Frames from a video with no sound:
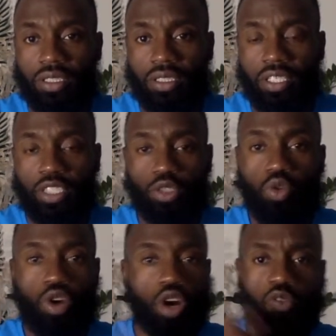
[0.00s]
They
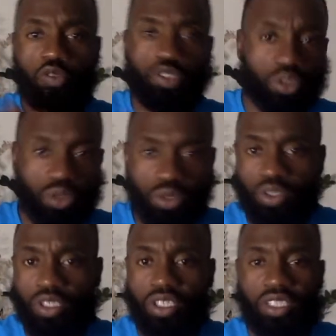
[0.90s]
talk over you.
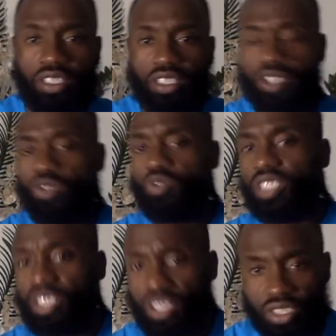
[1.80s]
They don't
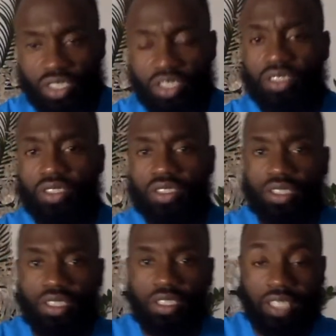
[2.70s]
listen to you.
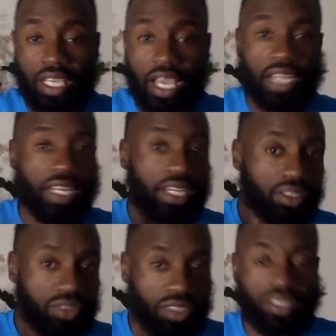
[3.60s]
They act like they're
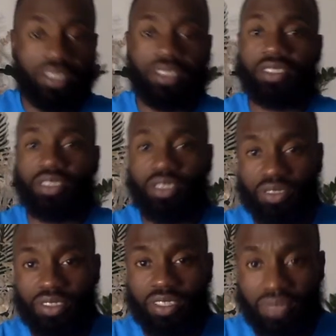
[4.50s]
not listening to you
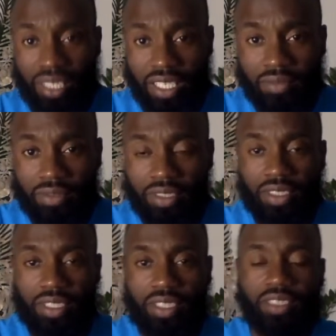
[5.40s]
sometimes.
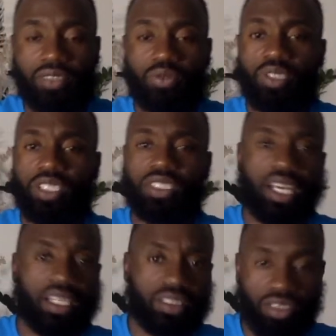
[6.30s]
It's all this kind
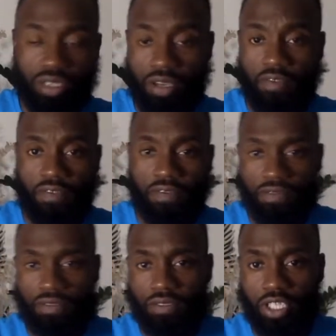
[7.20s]
of stuff
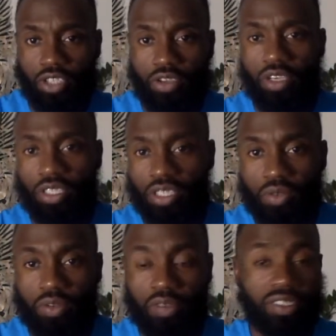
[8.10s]
that you've got to deal
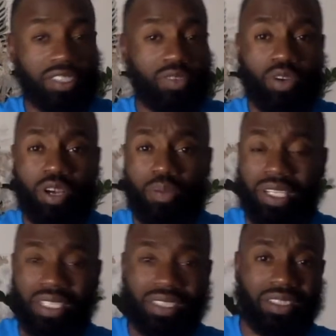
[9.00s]
with in your
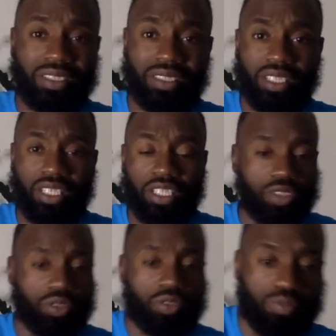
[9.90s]
workplaces. You
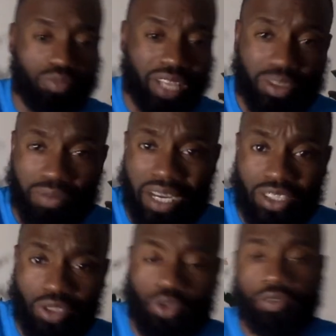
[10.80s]
know, that's my
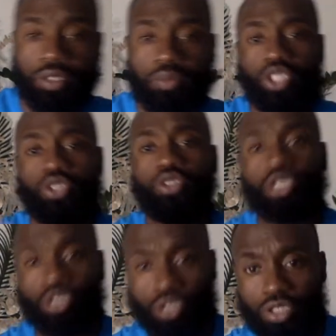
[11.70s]
story, but you got
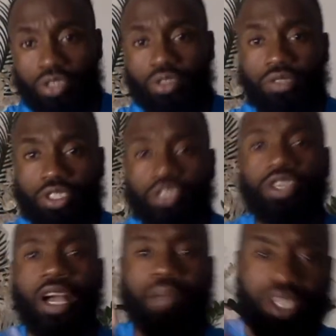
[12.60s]
your story.
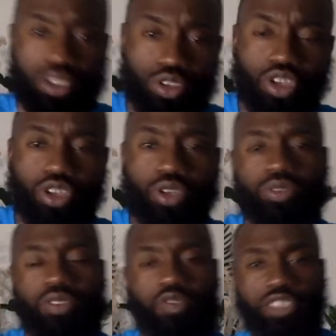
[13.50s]
I bet you got loads
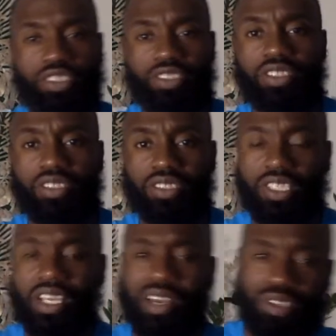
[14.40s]
of things you got to say.
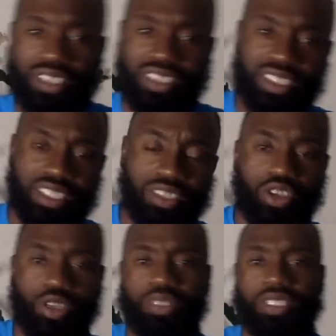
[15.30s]
I'm going to see it in the
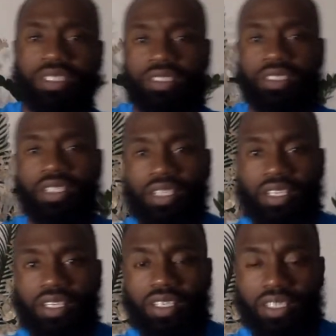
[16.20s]
comments.
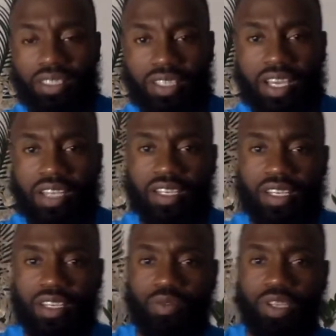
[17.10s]
You understand?
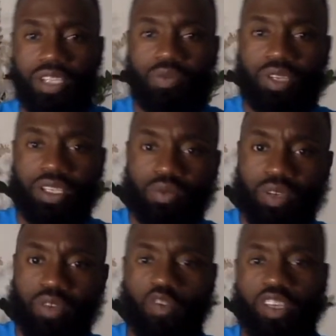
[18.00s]
When
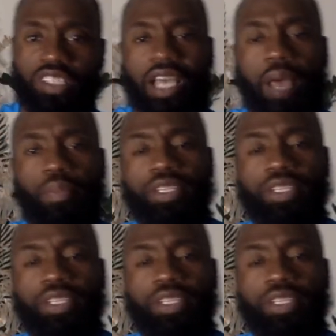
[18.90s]
things are happening